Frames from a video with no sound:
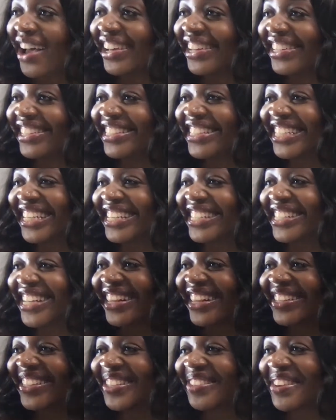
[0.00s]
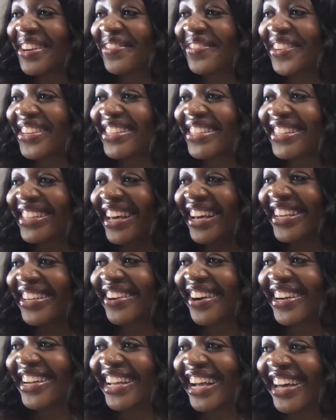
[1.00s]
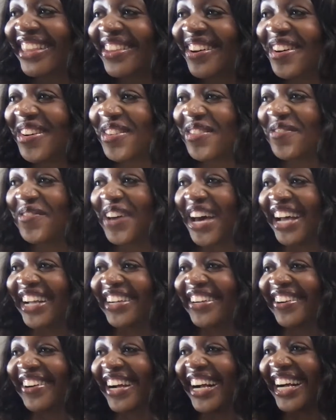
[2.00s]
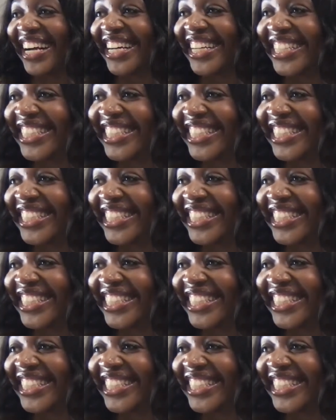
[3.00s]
Seriously, I looked away for a sec. You already had the whole background,